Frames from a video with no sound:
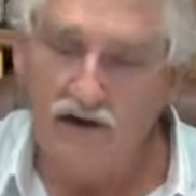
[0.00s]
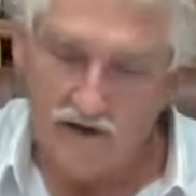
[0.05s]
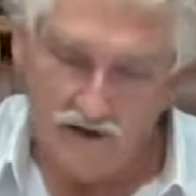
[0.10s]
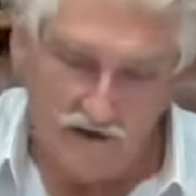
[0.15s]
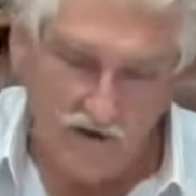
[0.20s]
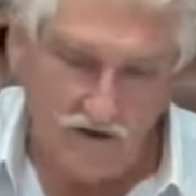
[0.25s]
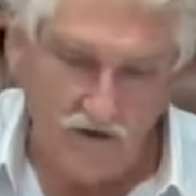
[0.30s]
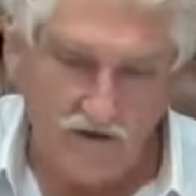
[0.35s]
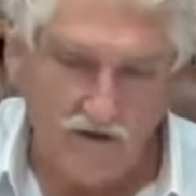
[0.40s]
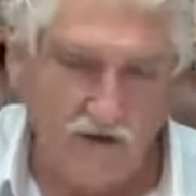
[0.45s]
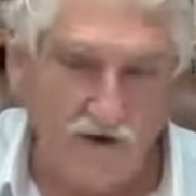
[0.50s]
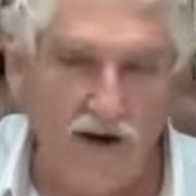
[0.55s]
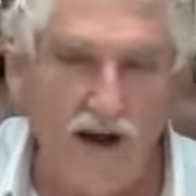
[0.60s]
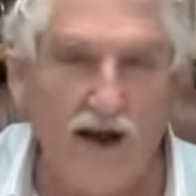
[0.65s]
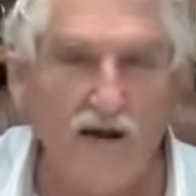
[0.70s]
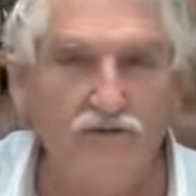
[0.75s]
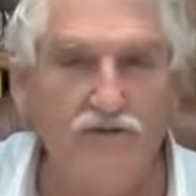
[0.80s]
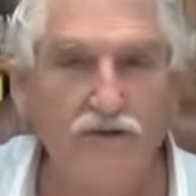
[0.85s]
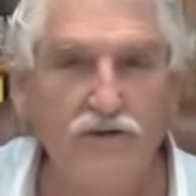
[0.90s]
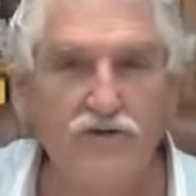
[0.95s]
You
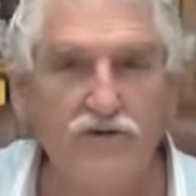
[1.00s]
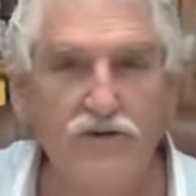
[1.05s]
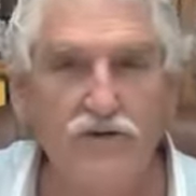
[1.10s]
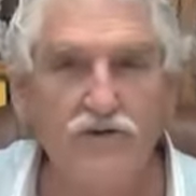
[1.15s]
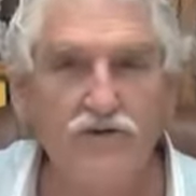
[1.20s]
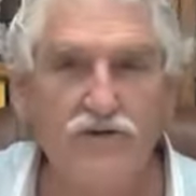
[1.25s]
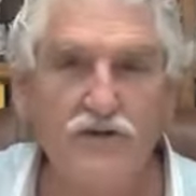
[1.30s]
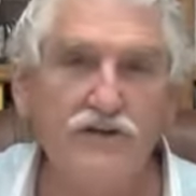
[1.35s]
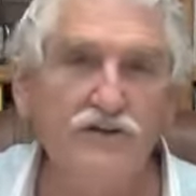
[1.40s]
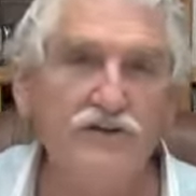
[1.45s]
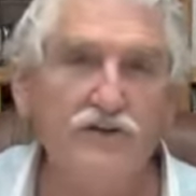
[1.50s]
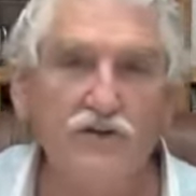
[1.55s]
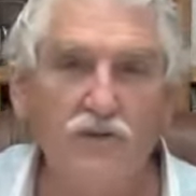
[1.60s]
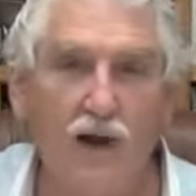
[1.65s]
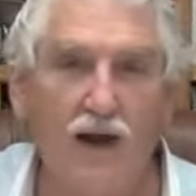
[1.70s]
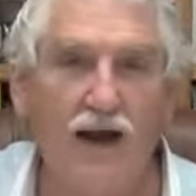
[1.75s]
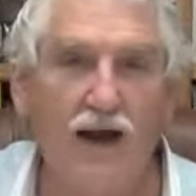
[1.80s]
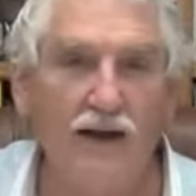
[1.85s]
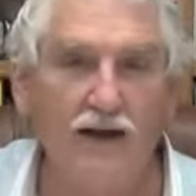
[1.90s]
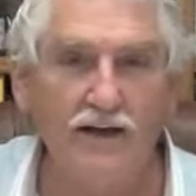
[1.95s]
create the truth. This is
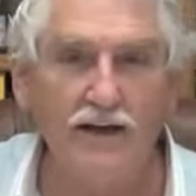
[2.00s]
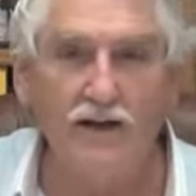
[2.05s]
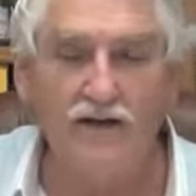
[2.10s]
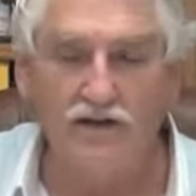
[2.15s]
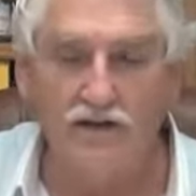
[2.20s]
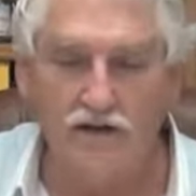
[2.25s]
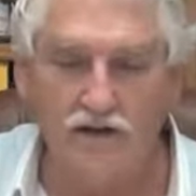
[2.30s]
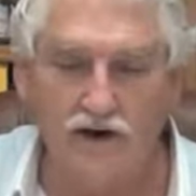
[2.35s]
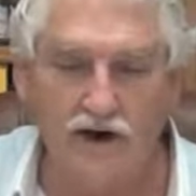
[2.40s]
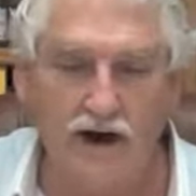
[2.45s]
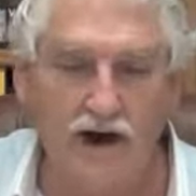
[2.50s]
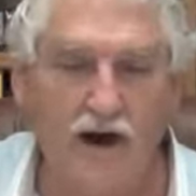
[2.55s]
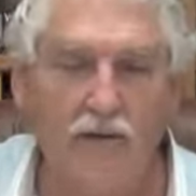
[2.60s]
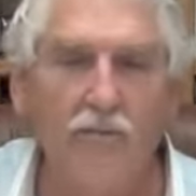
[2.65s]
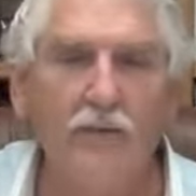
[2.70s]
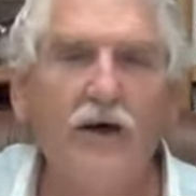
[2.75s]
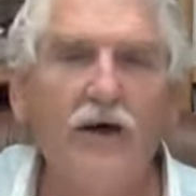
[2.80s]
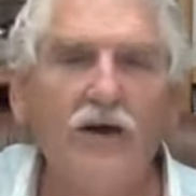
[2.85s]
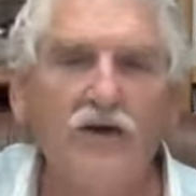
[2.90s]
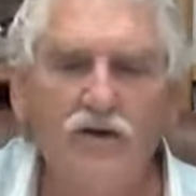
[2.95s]
why I need your
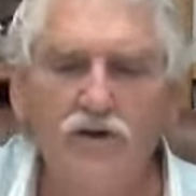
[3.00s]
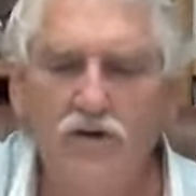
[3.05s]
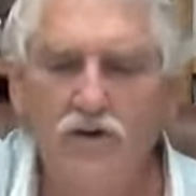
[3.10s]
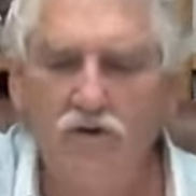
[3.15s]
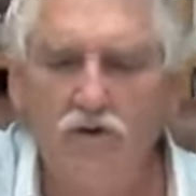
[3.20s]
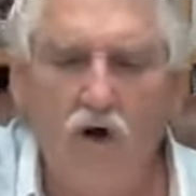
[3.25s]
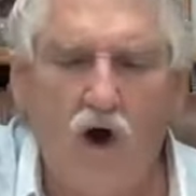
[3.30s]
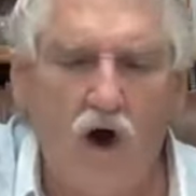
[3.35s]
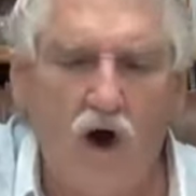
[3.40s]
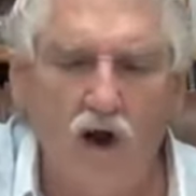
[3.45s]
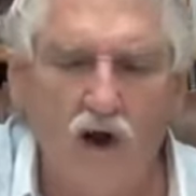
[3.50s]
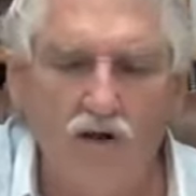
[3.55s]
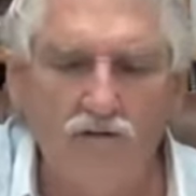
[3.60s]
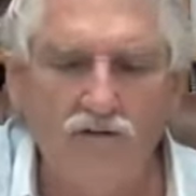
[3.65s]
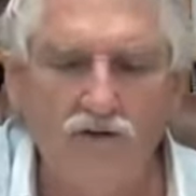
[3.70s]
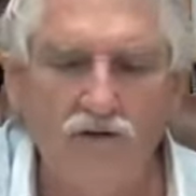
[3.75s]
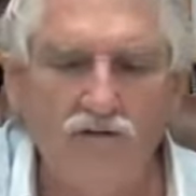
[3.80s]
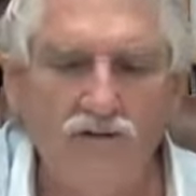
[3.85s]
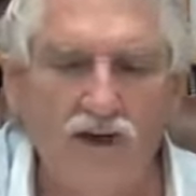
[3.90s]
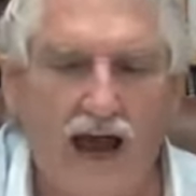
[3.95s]
help. You, all of
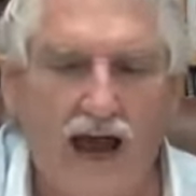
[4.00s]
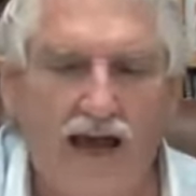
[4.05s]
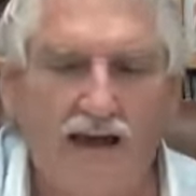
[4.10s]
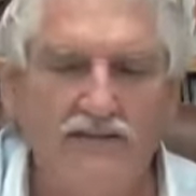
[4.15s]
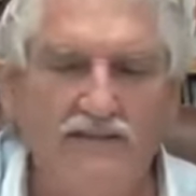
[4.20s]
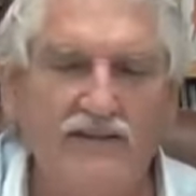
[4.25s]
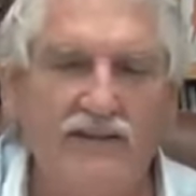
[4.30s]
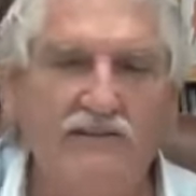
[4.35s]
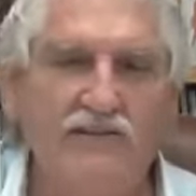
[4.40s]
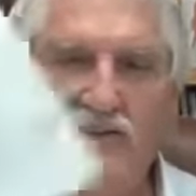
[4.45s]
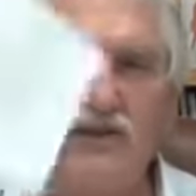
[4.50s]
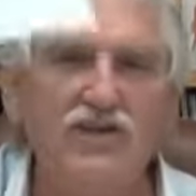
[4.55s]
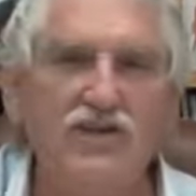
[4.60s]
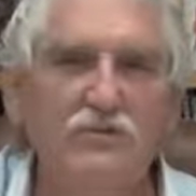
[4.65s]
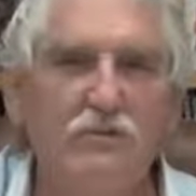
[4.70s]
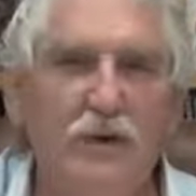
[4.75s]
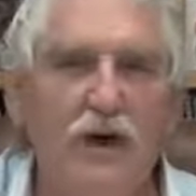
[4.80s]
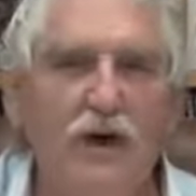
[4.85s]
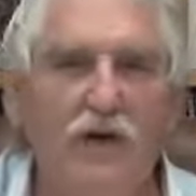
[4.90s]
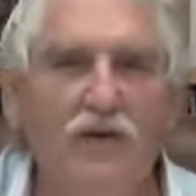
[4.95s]
you guys have
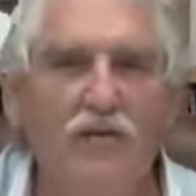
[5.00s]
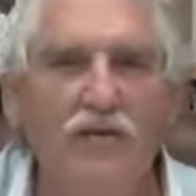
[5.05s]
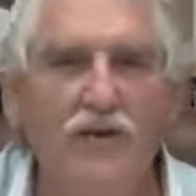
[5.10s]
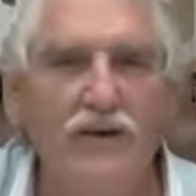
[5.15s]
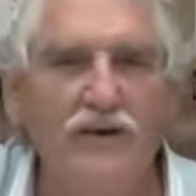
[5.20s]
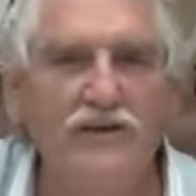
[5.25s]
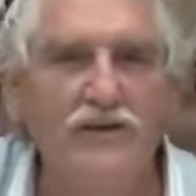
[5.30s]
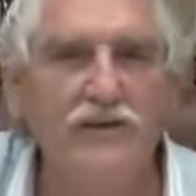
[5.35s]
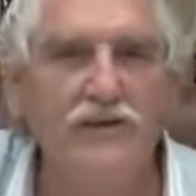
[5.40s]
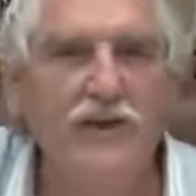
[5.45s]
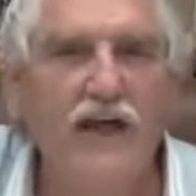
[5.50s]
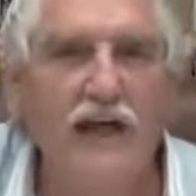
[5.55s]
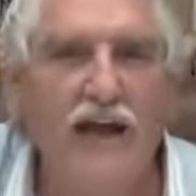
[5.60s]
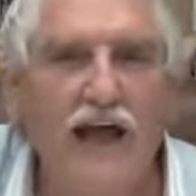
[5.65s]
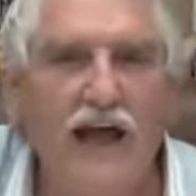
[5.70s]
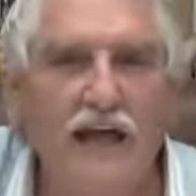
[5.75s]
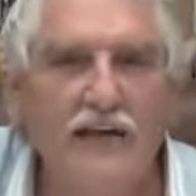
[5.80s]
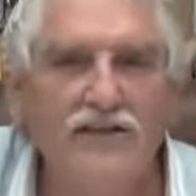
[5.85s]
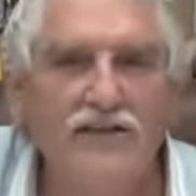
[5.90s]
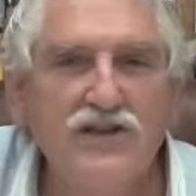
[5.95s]
dispelled this in the
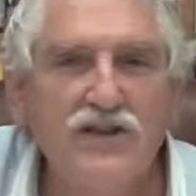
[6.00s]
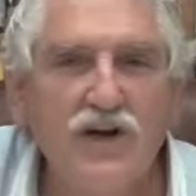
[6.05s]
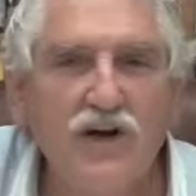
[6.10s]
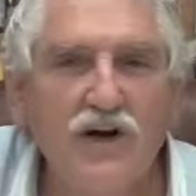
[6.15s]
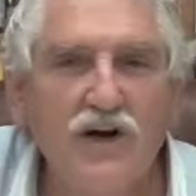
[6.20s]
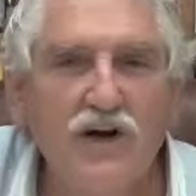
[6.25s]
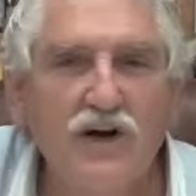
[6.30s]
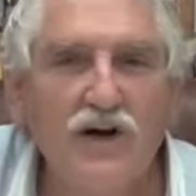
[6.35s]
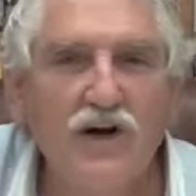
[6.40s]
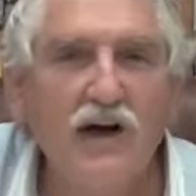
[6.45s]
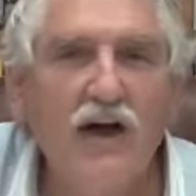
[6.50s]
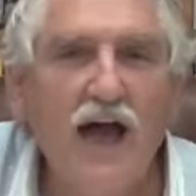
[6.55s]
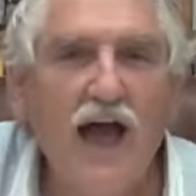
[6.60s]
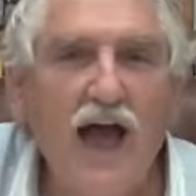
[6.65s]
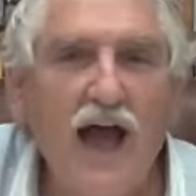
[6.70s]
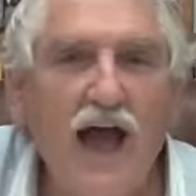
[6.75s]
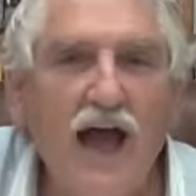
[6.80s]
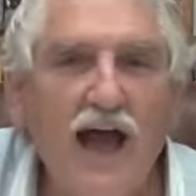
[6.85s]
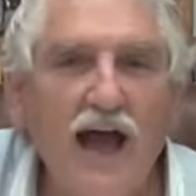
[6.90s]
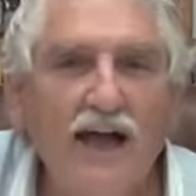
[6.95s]
last year,
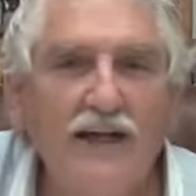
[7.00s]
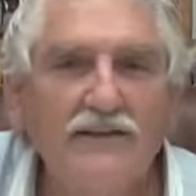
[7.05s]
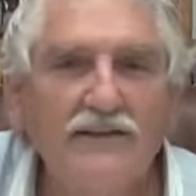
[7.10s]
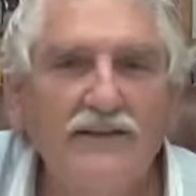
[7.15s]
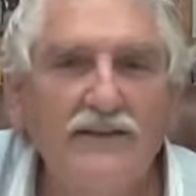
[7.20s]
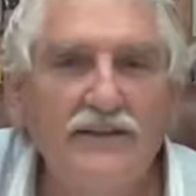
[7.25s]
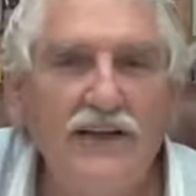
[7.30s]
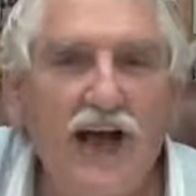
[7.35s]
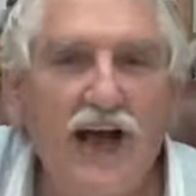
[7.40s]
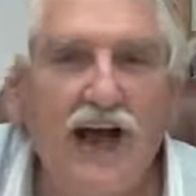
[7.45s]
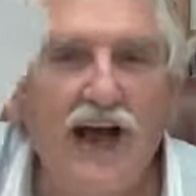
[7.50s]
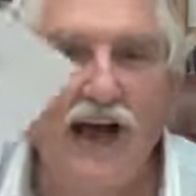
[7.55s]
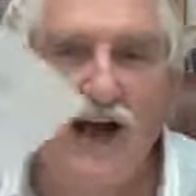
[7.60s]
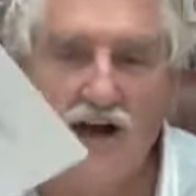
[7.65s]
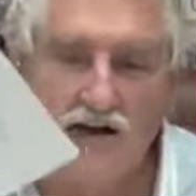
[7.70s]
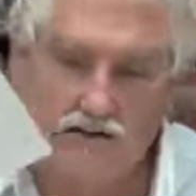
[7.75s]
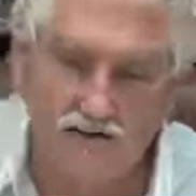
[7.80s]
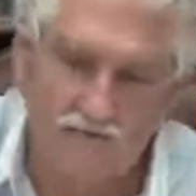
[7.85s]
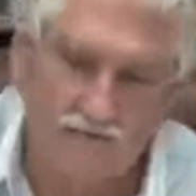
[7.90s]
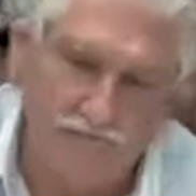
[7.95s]
hands
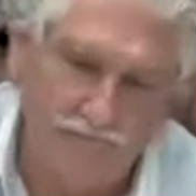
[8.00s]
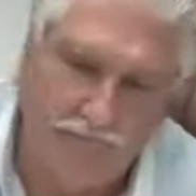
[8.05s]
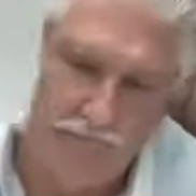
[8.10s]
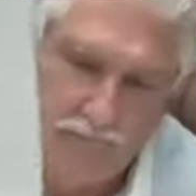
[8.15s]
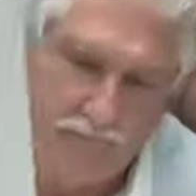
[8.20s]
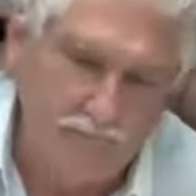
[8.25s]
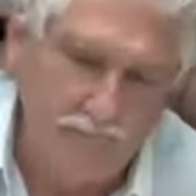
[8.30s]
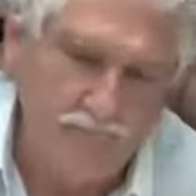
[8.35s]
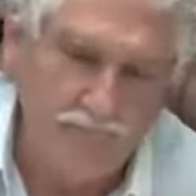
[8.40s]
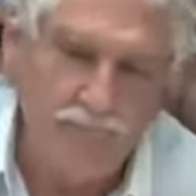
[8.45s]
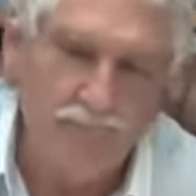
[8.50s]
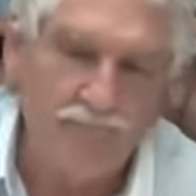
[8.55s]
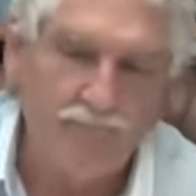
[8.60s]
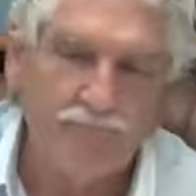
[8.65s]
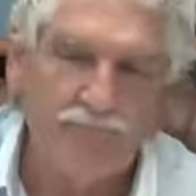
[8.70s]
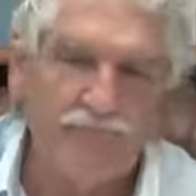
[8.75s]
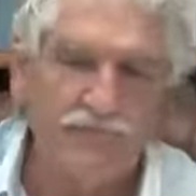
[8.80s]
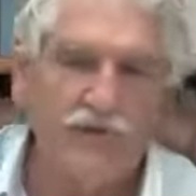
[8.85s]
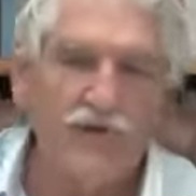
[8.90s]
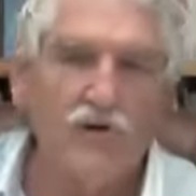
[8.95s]
down.
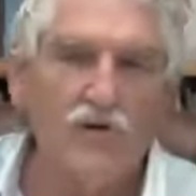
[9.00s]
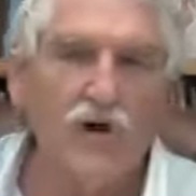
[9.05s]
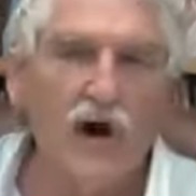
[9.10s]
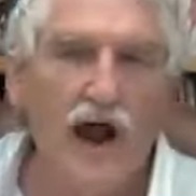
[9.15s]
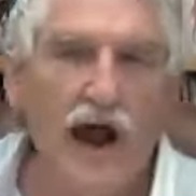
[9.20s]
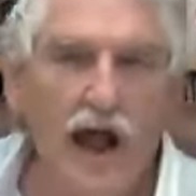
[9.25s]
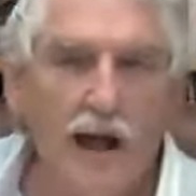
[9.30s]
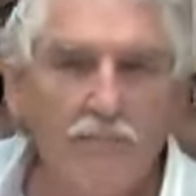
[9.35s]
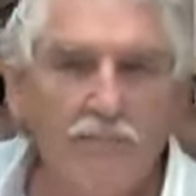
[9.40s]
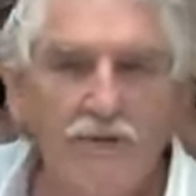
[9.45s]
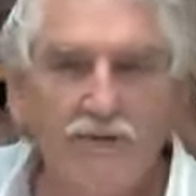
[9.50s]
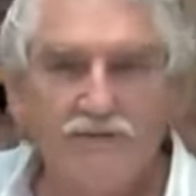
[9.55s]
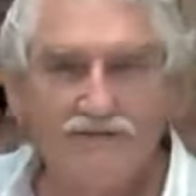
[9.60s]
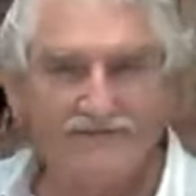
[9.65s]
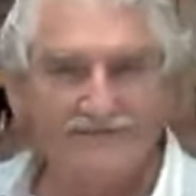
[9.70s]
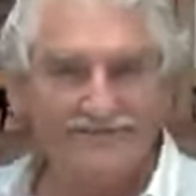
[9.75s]
Crap.